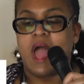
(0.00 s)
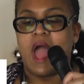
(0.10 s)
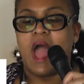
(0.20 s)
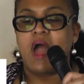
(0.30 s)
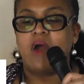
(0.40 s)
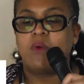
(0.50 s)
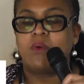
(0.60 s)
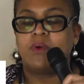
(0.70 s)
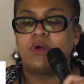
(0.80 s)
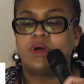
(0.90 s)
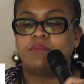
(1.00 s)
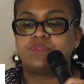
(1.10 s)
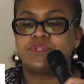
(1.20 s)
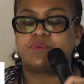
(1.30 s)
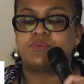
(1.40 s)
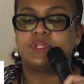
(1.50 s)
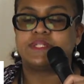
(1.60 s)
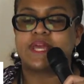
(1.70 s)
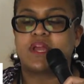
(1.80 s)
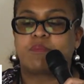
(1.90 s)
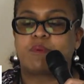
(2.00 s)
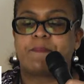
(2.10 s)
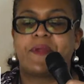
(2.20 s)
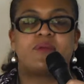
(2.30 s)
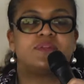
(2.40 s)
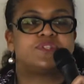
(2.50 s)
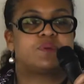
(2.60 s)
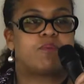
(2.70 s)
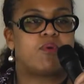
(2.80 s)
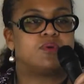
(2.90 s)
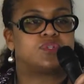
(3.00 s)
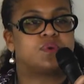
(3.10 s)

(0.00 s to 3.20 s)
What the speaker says: how to really take a preparedness approach.